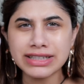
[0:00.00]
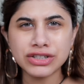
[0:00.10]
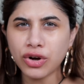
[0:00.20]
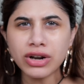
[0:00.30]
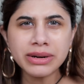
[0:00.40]
This
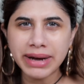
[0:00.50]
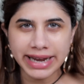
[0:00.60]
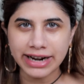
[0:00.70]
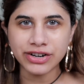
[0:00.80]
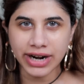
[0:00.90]
is all in my
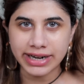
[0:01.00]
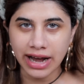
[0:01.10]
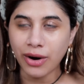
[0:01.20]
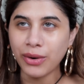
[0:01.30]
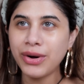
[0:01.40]
head right
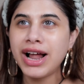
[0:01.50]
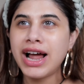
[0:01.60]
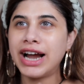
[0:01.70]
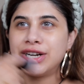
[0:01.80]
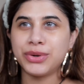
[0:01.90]
now.
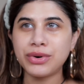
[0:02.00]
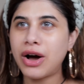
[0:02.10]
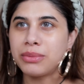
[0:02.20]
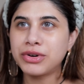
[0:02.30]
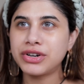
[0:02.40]
I don't know
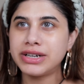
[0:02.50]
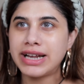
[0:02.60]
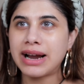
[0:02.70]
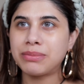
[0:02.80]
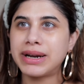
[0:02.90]
how I'm going to
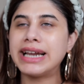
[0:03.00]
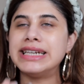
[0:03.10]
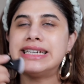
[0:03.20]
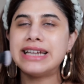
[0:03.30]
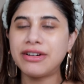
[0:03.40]
react, but I
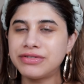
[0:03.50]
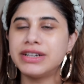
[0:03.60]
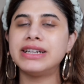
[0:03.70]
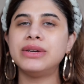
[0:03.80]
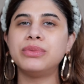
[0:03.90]

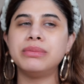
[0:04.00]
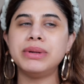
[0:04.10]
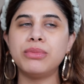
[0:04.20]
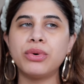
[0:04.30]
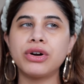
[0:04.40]
definitely will
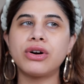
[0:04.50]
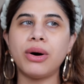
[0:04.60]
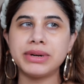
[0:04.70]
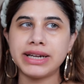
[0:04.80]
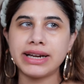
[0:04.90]
be more
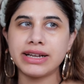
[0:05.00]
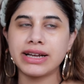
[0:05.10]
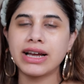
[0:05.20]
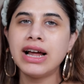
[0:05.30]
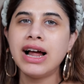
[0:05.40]

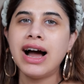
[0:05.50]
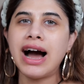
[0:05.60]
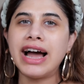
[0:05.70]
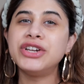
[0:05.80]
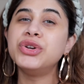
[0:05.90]
accommodating.
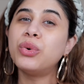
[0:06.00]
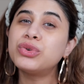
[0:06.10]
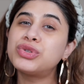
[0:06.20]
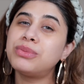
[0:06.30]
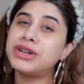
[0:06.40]
I
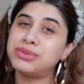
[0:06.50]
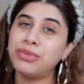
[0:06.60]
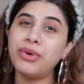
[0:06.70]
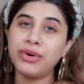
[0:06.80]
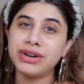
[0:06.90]
know so much
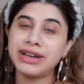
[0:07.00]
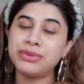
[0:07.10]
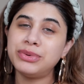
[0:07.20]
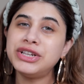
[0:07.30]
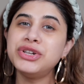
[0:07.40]
more.
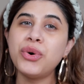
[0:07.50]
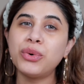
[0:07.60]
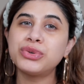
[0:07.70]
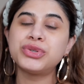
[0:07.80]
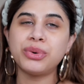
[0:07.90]
Like, we
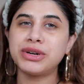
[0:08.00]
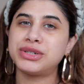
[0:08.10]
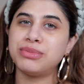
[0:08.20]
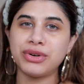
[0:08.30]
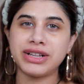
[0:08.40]
know so
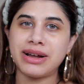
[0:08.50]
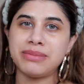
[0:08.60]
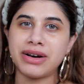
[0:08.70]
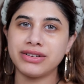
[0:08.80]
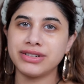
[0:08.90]
much more than
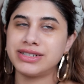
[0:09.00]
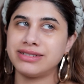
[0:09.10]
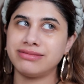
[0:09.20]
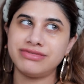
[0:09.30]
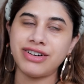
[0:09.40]
our mothers
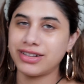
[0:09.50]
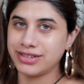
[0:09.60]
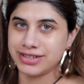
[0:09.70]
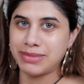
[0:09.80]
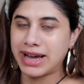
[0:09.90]
and
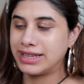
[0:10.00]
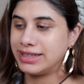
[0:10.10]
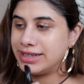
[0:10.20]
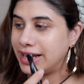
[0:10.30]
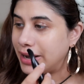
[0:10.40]
fathers back
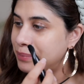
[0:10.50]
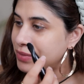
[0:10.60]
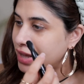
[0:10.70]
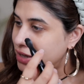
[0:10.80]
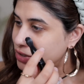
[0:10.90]
in the day.
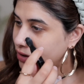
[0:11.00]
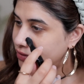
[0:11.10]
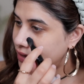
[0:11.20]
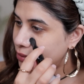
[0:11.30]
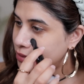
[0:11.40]
So I
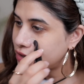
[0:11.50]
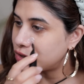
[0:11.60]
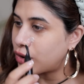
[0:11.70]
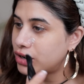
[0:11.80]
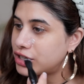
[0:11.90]
feel like with the
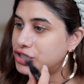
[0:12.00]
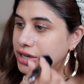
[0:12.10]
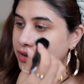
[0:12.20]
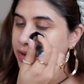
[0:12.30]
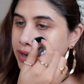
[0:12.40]

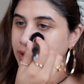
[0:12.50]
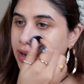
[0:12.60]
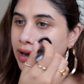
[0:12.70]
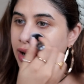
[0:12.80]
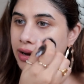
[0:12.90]
knowledge
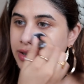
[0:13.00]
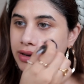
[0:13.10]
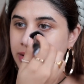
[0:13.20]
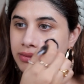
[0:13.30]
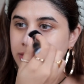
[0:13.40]
given,
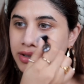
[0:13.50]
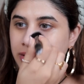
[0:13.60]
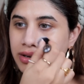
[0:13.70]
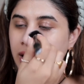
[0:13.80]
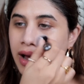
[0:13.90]

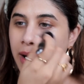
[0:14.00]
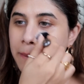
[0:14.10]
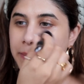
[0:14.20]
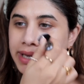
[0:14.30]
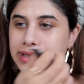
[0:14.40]
the
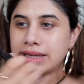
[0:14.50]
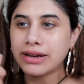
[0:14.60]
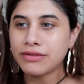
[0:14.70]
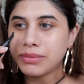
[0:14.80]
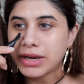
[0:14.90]
amazing
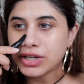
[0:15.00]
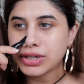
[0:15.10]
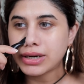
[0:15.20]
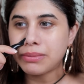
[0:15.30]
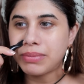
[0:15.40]

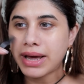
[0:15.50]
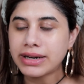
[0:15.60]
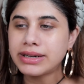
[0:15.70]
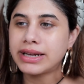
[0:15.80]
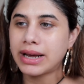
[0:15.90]
information and
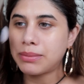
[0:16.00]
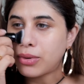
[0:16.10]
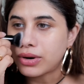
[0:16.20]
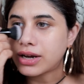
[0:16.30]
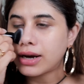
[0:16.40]
parenting and
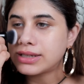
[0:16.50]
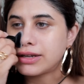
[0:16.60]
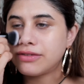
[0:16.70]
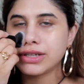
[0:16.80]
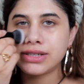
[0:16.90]

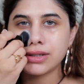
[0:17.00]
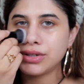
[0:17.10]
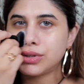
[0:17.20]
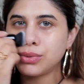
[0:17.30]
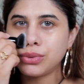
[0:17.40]
podcasts I've
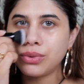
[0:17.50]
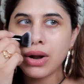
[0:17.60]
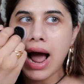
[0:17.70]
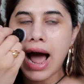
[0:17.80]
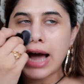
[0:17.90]
listened to,
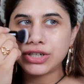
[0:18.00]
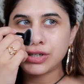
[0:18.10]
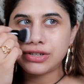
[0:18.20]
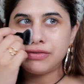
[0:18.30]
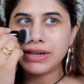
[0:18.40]
I
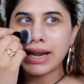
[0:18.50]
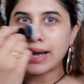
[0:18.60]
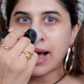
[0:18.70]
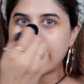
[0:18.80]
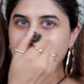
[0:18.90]
just feel
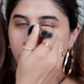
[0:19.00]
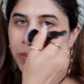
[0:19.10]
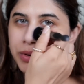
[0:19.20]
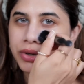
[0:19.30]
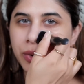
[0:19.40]
like I can
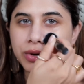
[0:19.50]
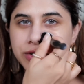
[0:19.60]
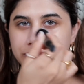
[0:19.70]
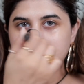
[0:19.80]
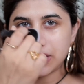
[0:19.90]
open
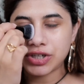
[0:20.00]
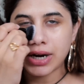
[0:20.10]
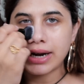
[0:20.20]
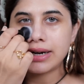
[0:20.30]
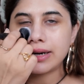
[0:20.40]
doors for my
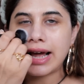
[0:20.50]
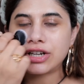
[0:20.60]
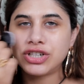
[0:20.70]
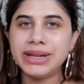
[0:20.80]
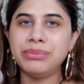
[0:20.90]
child and
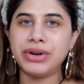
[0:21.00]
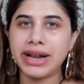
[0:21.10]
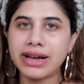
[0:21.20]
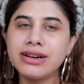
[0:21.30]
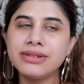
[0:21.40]
actually
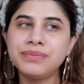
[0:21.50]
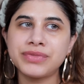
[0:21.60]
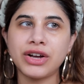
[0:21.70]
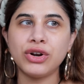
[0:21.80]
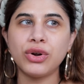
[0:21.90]
break
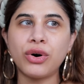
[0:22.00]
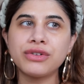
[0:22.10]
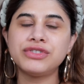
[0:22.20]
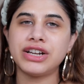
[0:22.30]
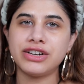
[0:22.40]
a lot
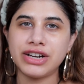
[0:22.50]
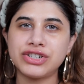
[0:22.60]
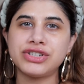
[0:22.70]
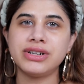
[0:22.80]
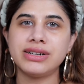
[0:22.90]
of
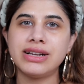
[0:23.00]
generational